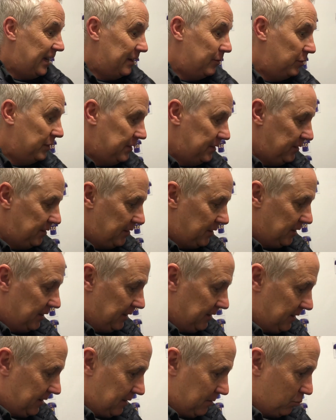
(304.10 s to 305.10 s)

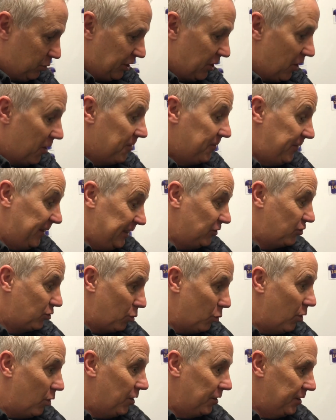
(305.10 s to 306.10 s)
we've got a thin
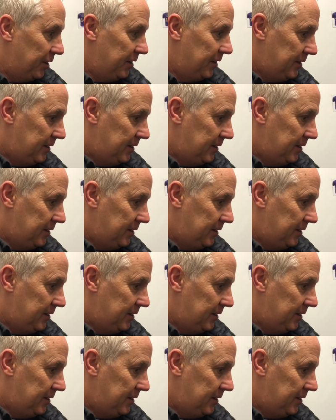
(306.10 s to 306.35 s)
squad.